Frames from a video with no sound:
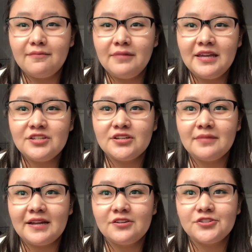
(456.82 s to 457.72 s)
me and Jim
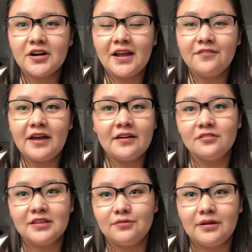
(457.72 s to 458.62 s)
had to drive, I
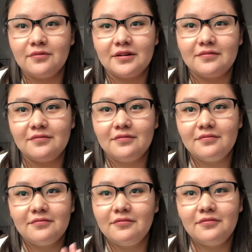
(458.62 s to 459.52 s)
don't think we
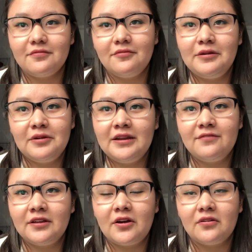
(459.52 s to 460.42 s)
wouldn't
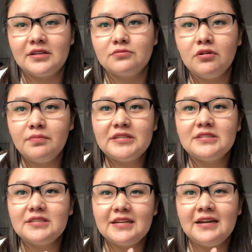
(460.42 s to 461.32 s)
even go because we'll be
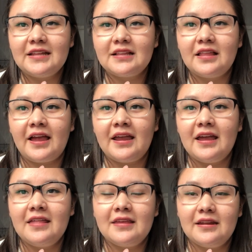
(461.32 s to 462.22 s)
sitting at the light,
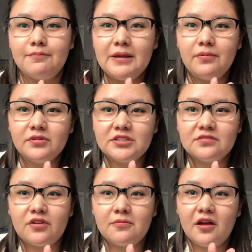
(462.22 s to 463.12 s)
and then people
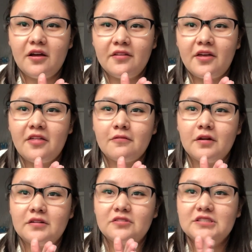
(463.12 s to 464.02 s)
just from on the other
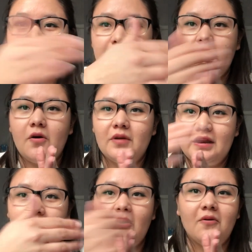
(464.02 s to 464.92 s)
one will just keep
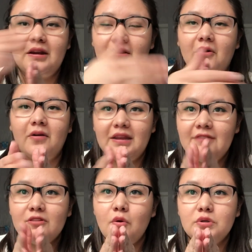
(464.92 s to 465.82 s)
going and going and going,
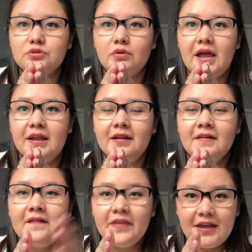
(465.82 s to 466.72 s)
even though it's red,
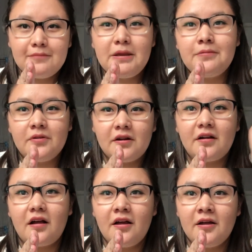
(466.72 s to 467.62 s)
and people are